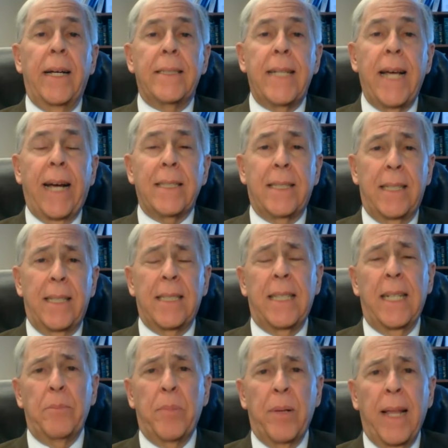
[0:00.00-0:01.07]
tax and
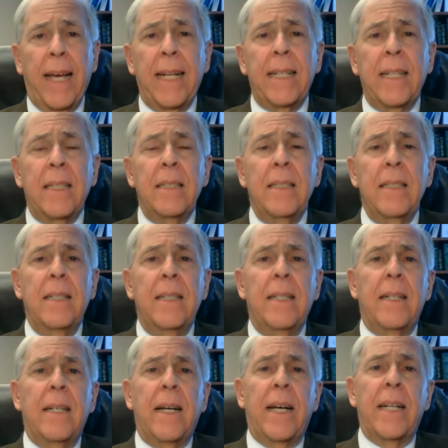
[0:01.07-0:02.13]
estate planning,
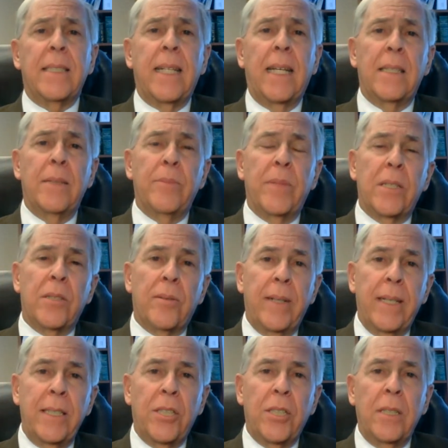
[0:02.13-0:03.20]
estate
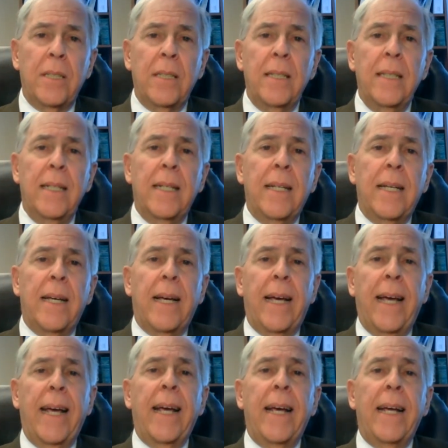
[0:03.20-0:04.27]
administration,
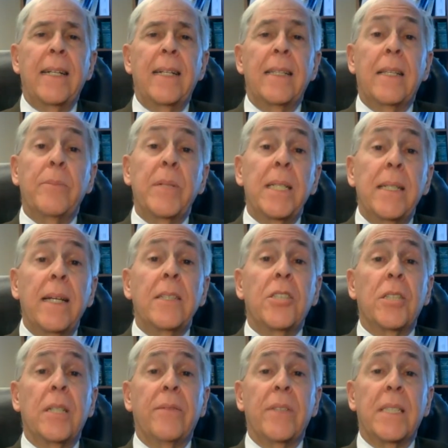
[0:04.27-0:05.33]
and the
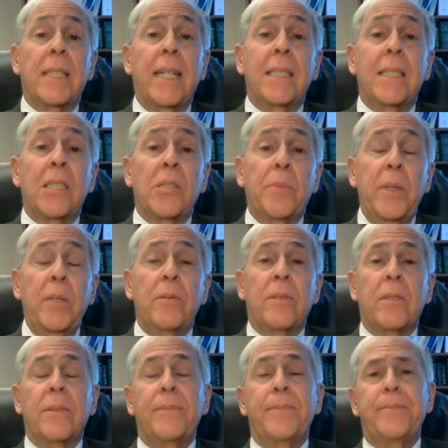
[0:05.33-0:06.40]
mediation of estate
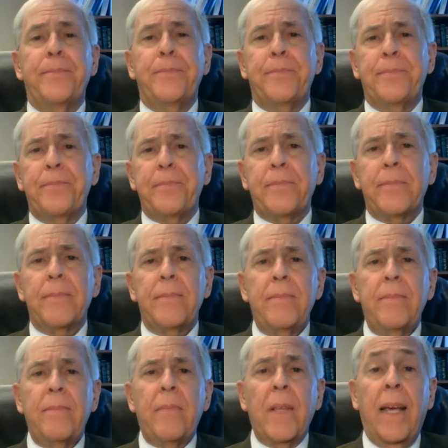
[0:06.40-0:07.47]
disputes.
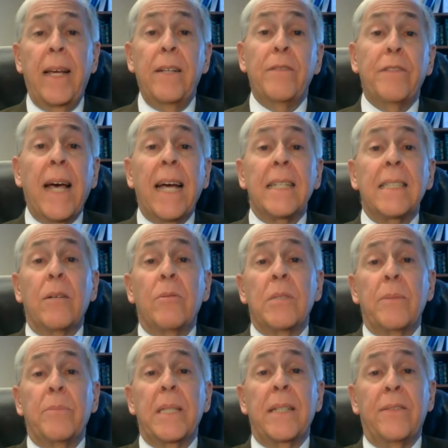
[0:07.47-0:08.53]
In fact, I
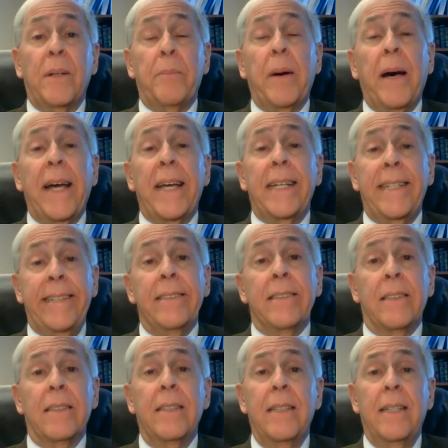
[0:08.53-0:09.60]
was a bit of a
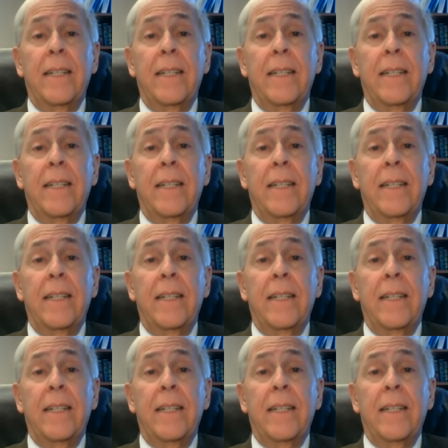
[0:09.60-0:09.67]
pioneer